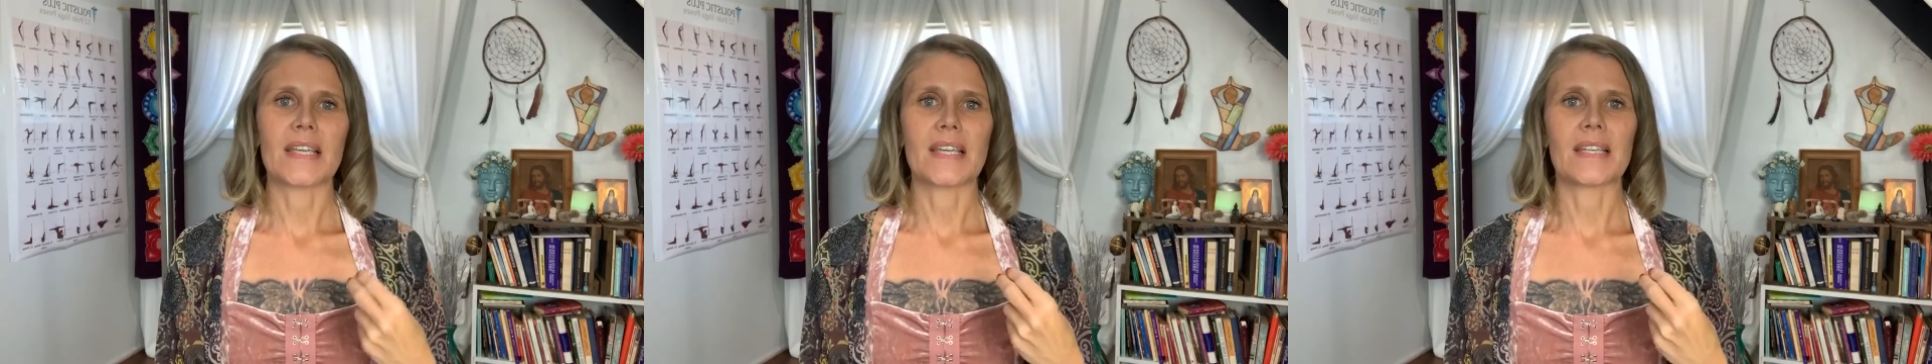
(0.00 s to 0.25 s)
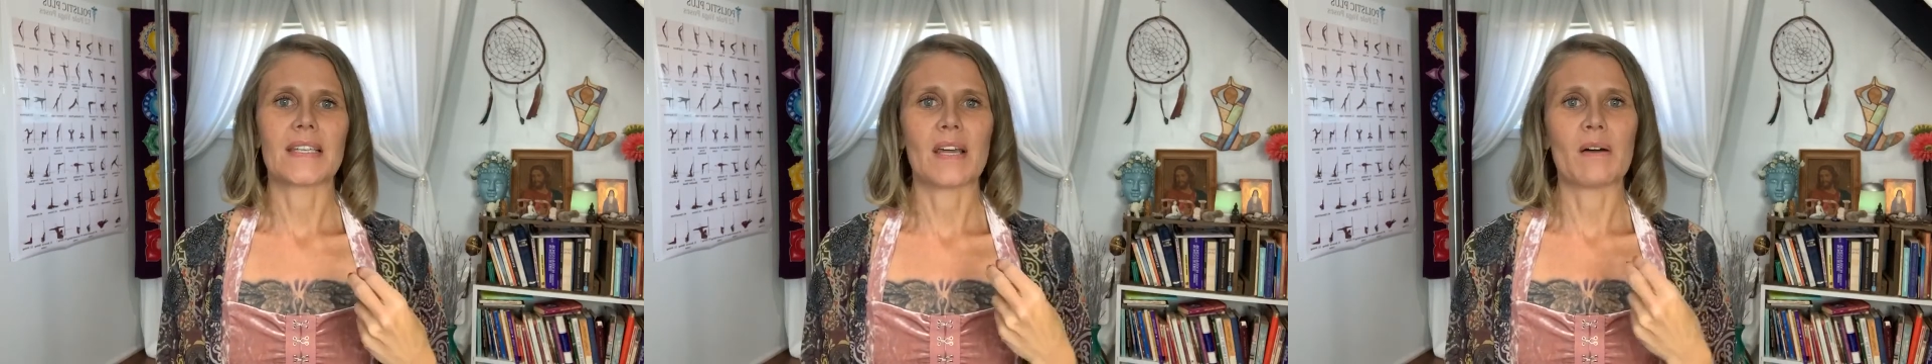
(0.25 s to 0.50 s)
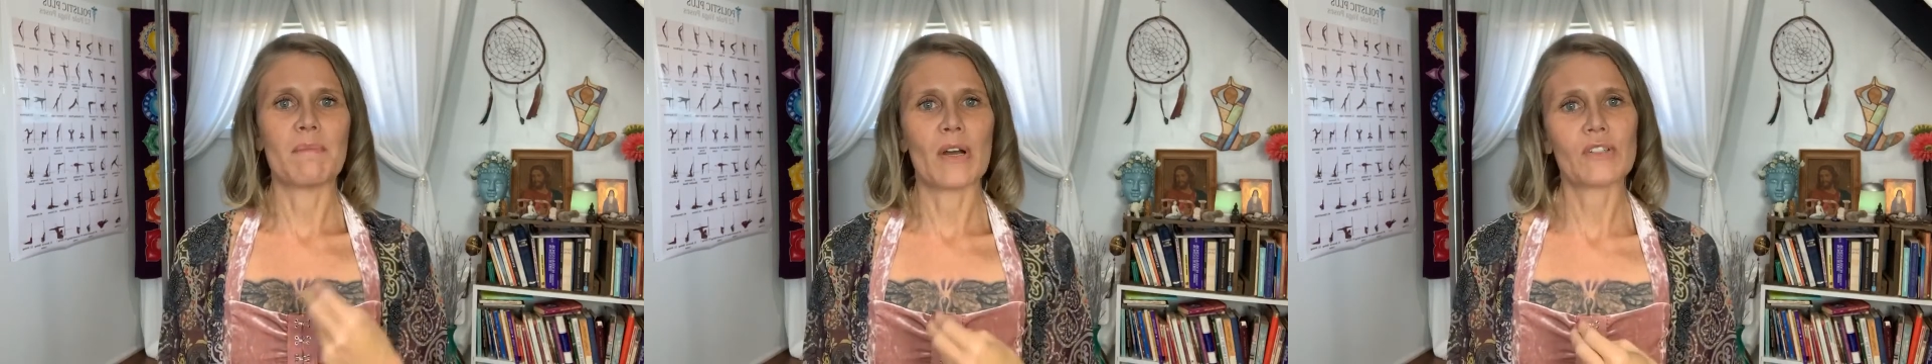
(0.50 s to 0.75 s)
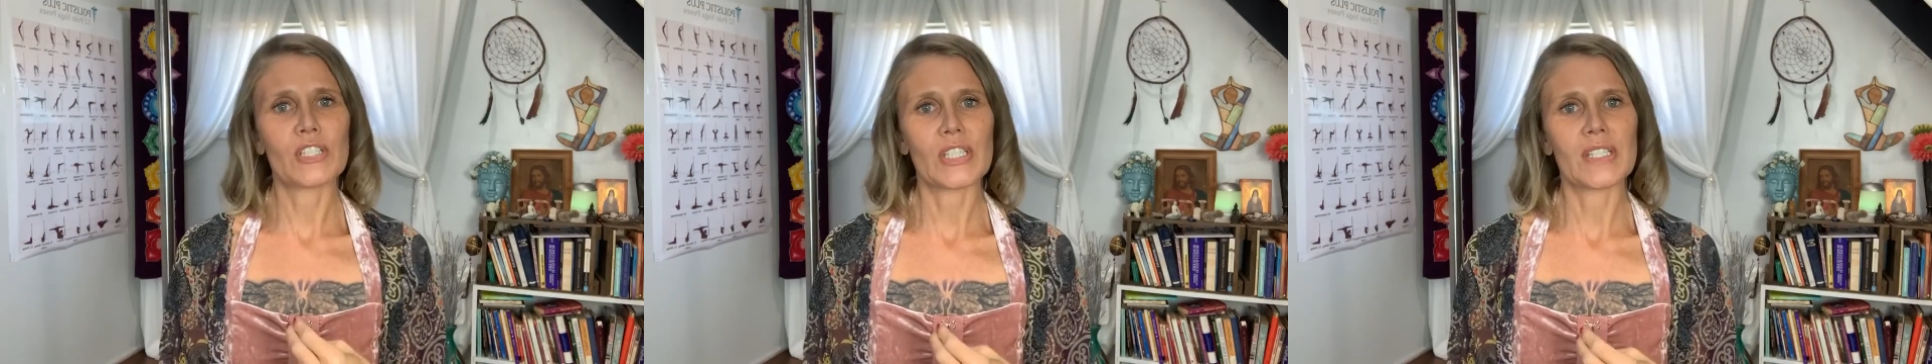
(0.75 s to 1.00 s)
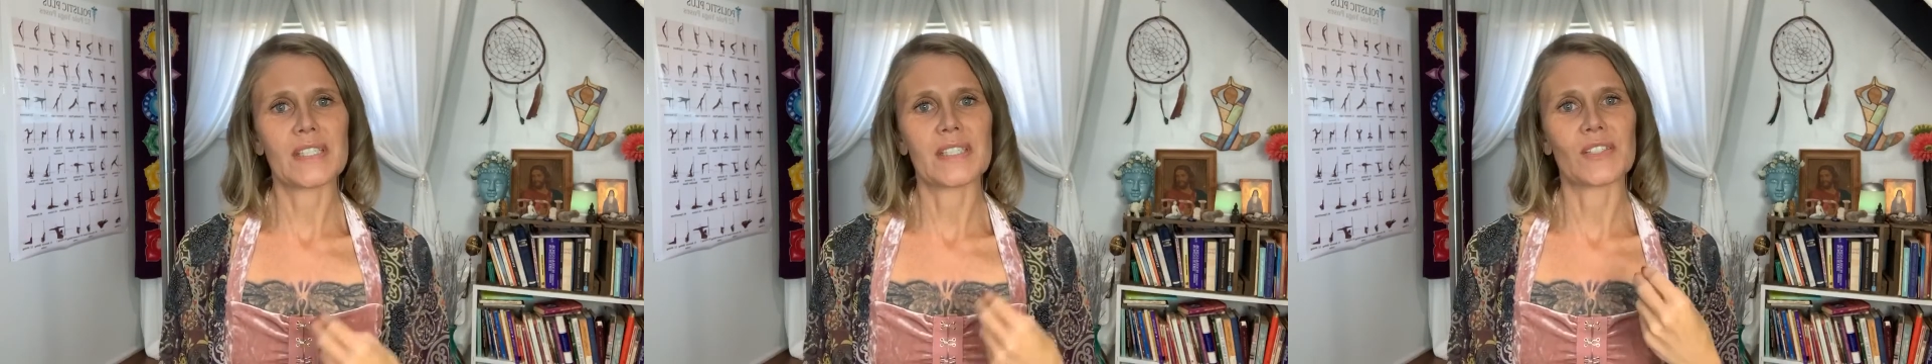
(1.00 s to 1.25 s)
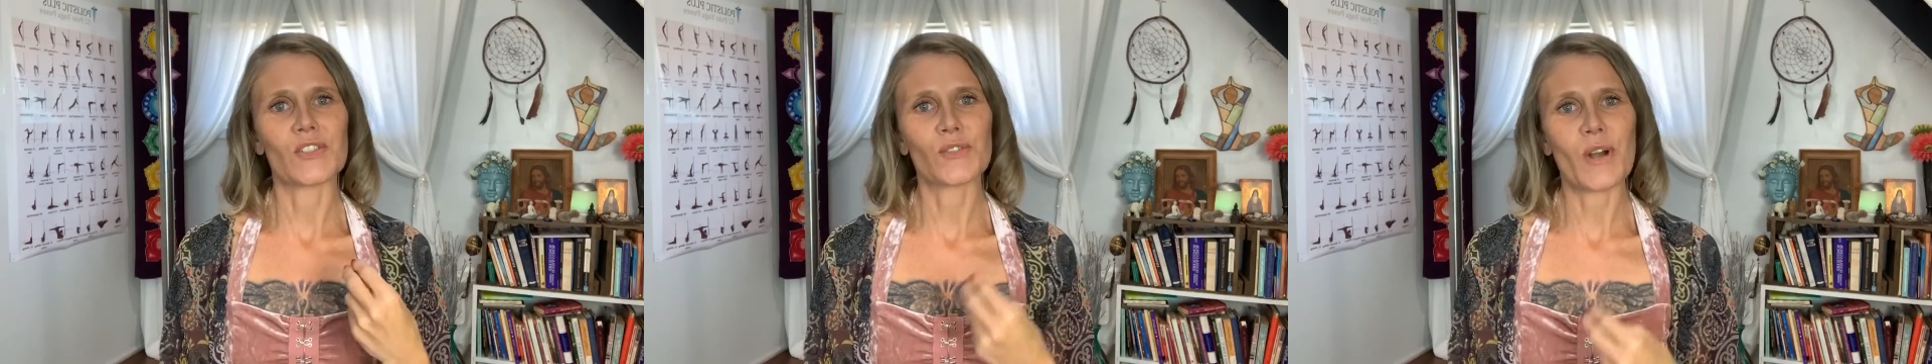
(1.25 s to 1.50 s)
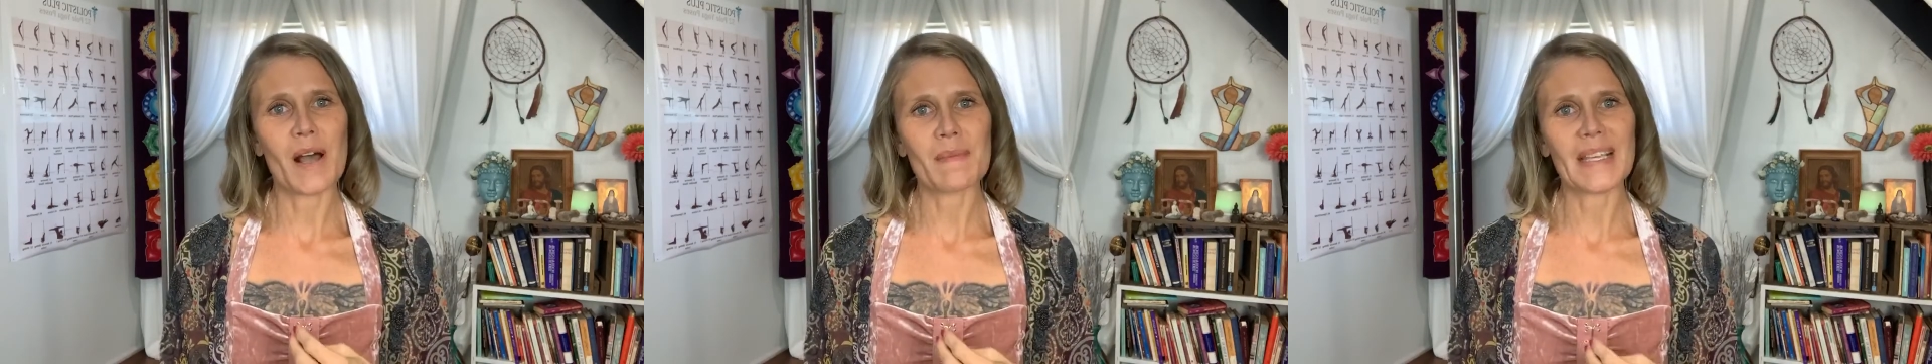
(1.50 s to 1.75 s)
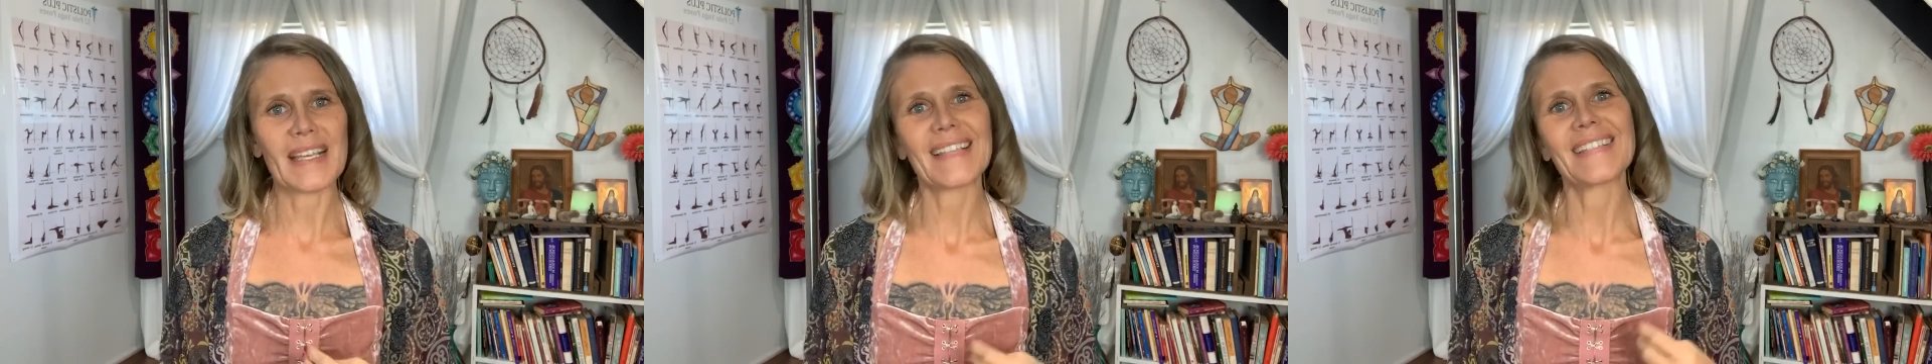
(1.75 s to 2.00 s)
and emotions and
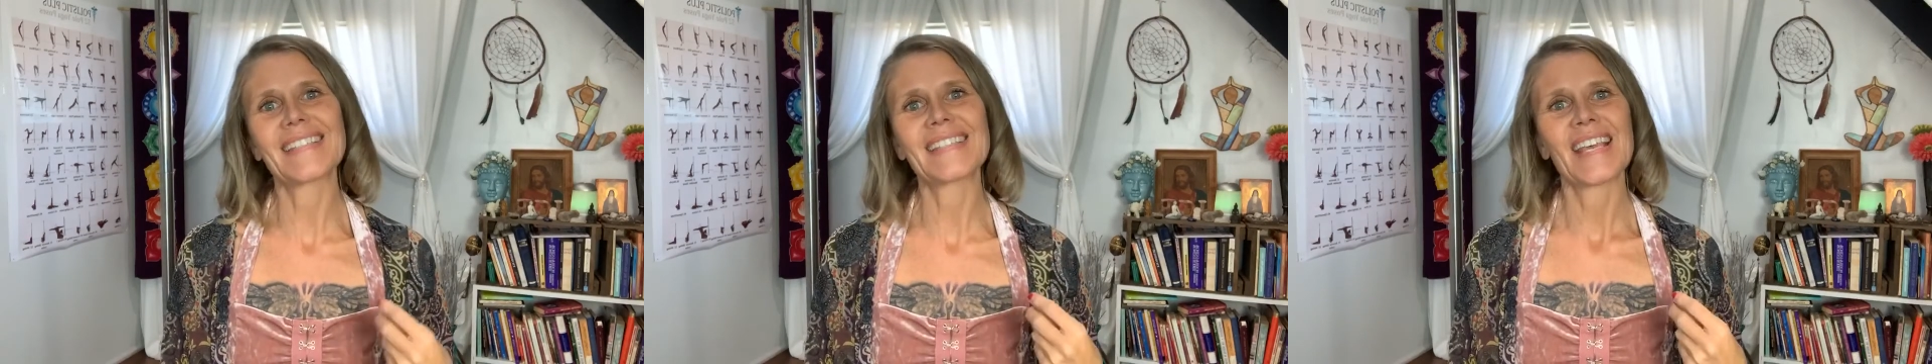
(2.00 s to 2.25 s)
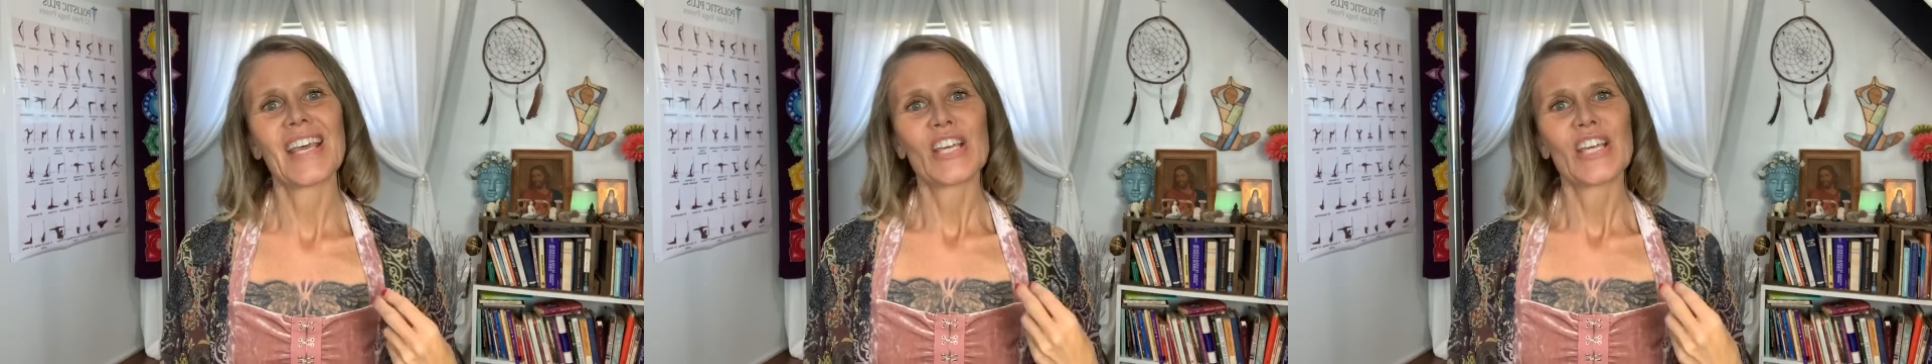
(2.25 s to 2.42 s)
traumas